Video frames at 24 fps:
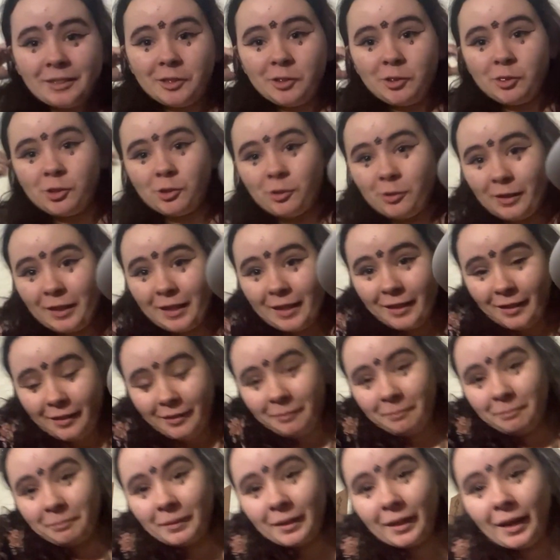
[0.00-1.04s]
today
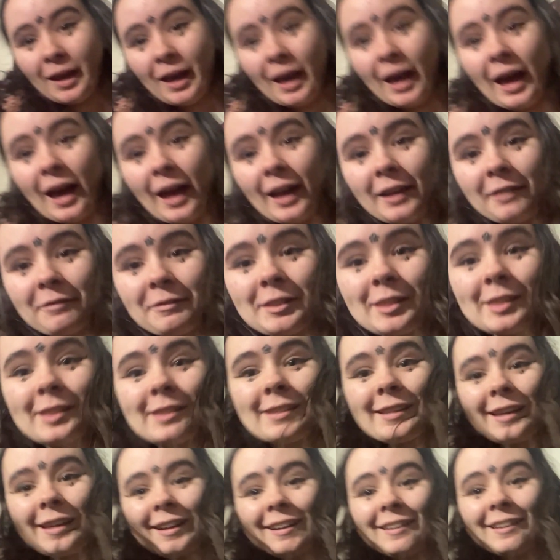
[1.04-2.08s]
I have
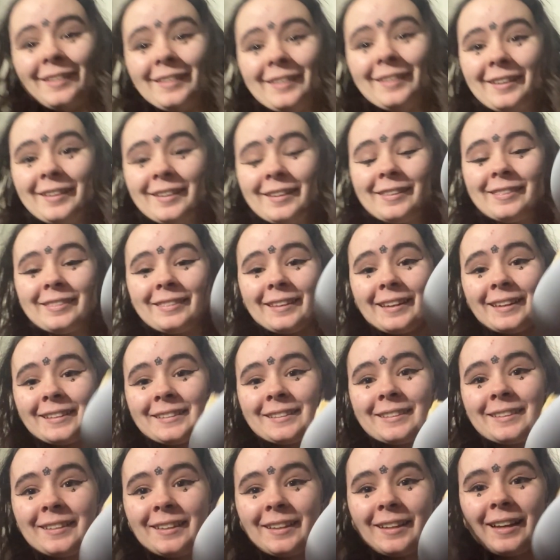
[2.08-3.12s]
decided
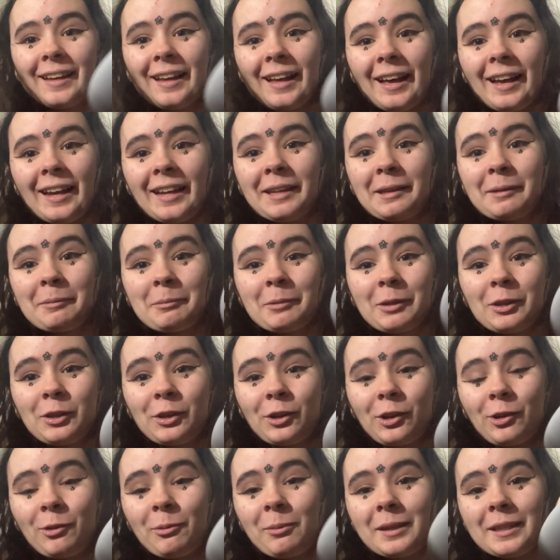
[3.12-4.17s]
that I am
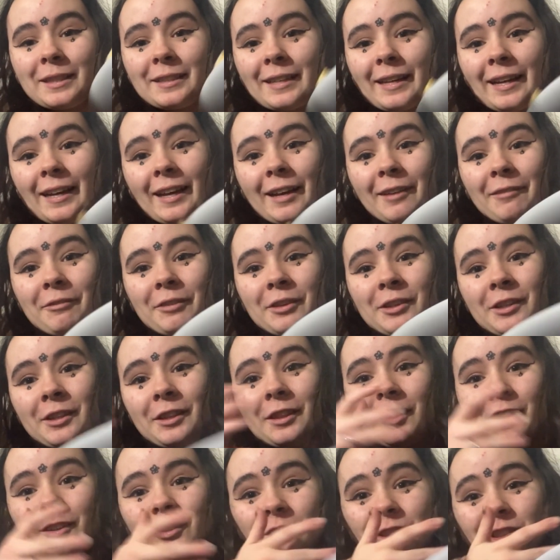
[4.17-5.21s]
going to have
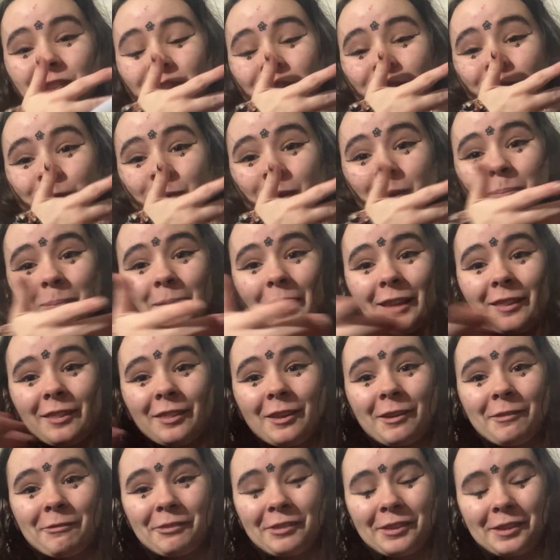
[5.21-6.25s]
lunch with my
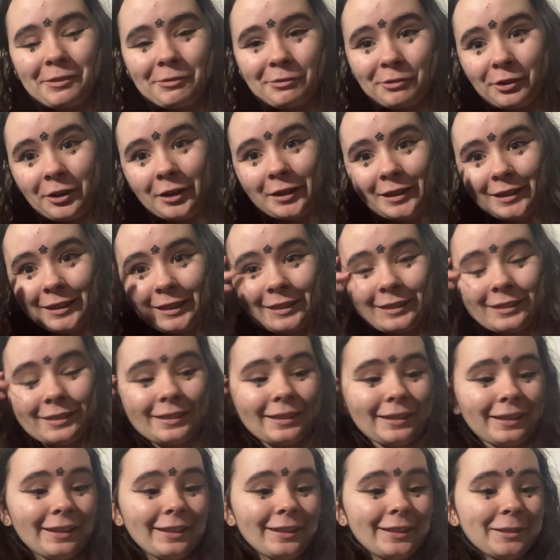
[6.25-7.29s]
lovely friends
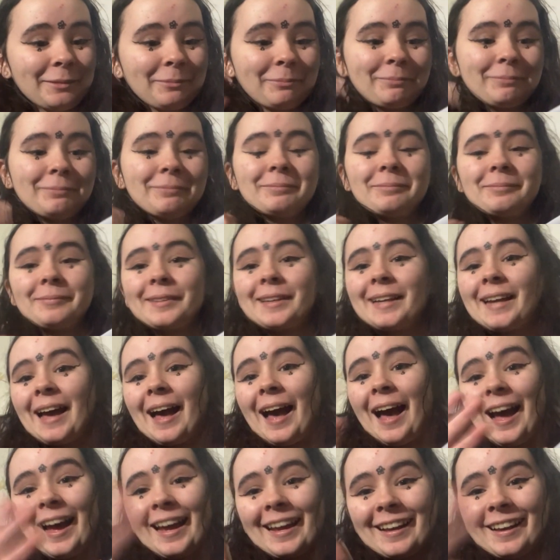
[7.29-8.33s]
today.
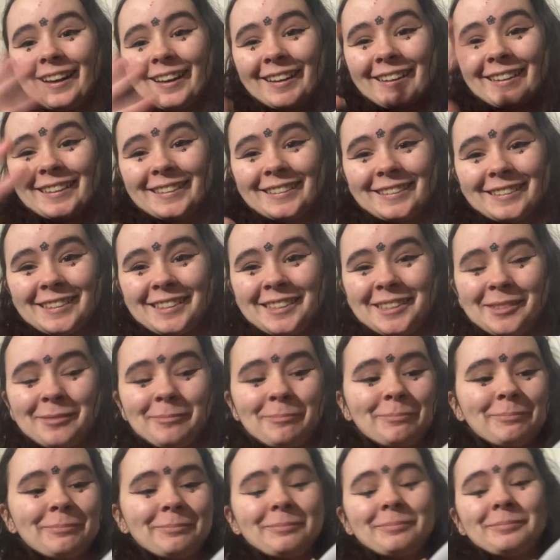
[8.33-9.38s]
Hi, guys.
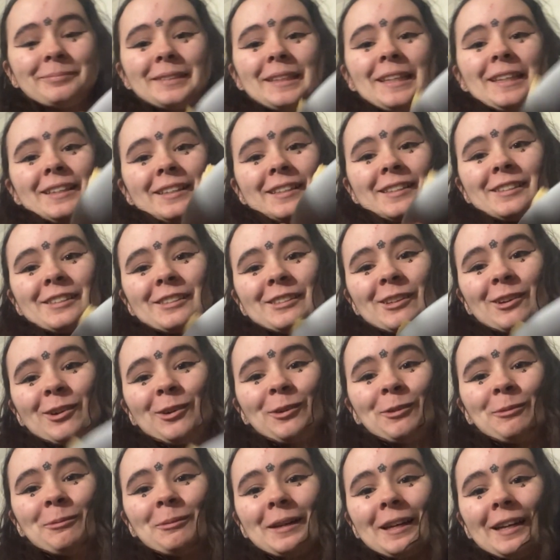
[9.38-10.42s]

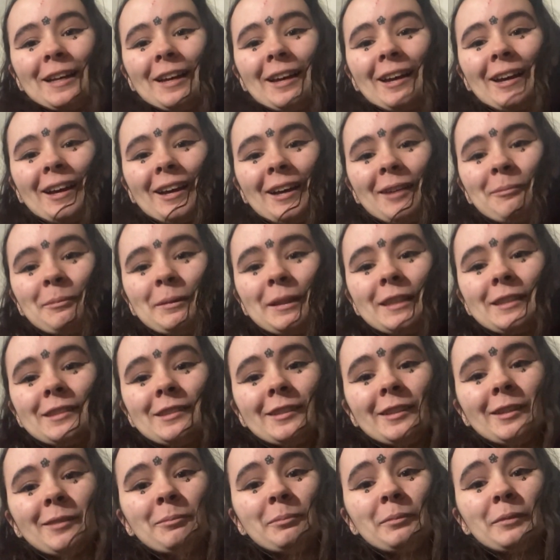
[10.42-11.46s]
So, I got me
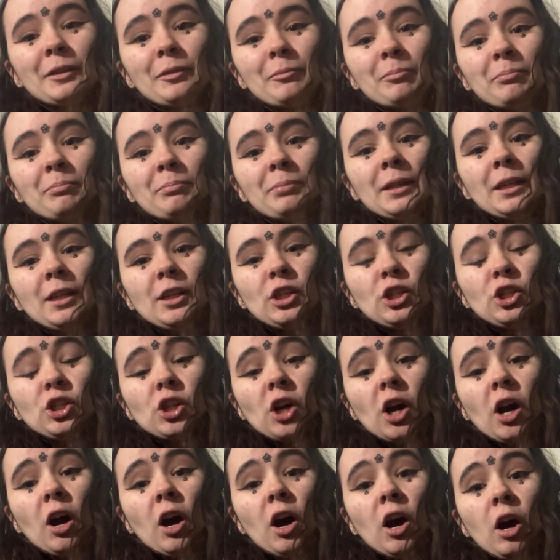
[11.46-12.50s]
some pizza.